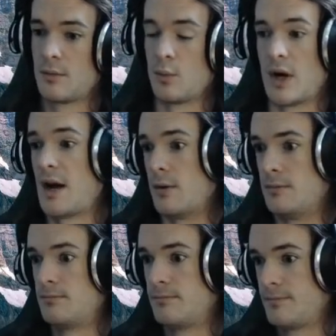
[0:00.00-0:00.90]
wow,
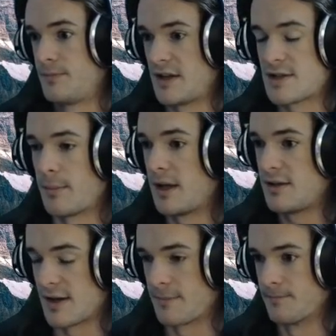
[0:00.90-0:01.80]
that's
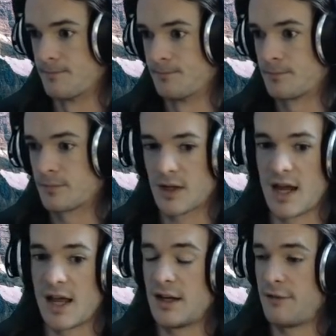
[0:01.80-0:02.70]
amazing.
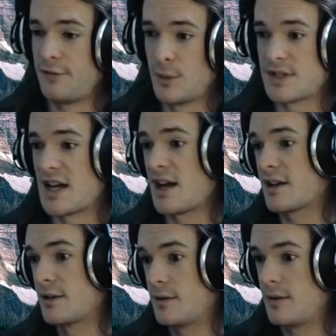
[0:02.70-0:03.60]
And if you
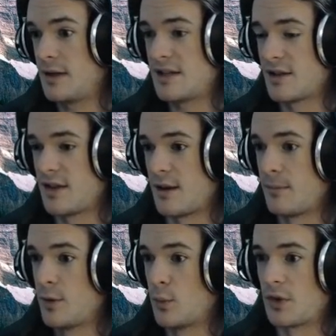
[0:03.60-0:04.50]
attack into
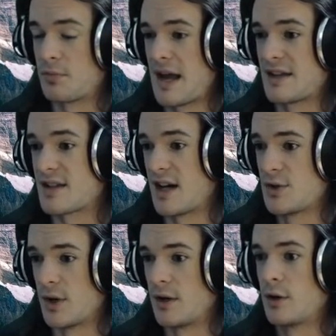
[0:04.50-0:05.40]
them with Mass
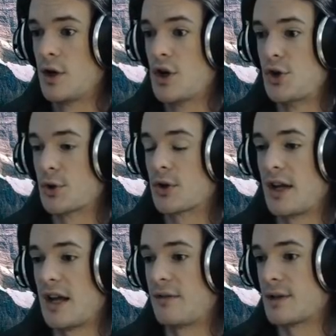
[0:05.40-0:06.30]
Hydra, you're going
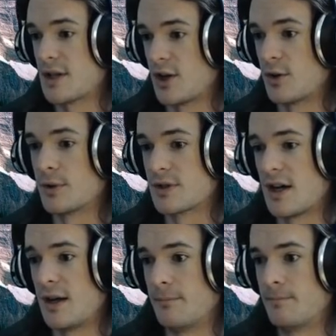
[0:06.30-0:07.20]
to have a terrible
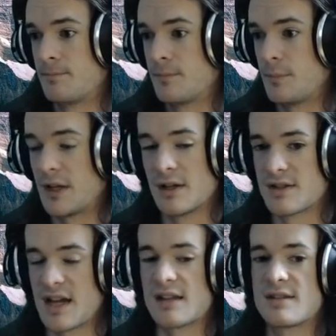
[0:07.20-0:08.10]
time,
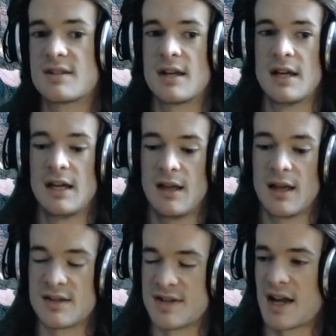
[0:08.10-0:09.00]
because that's
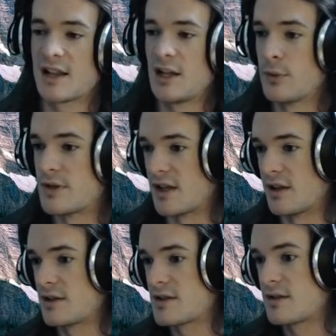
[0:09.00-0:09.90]
exactly what
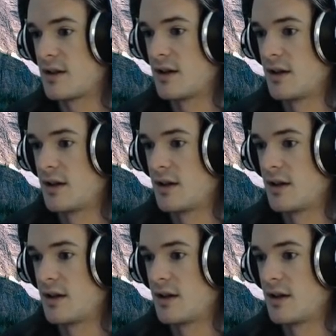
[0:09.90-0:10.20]
Zealots